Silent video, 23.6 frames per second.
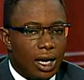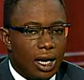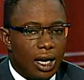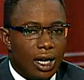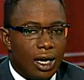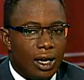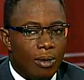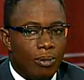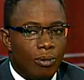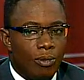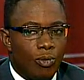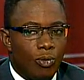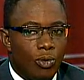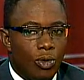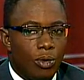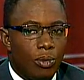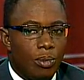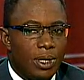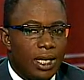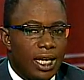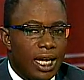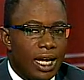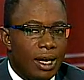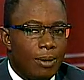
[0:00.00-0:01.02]
will
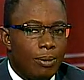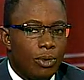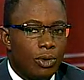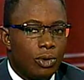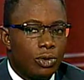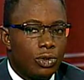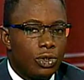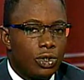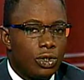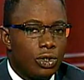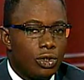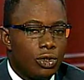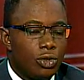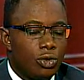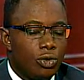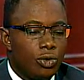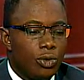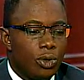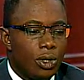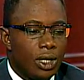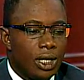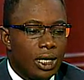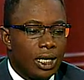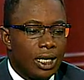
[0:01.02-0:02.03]
be able
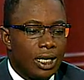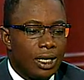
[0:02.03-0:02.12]
to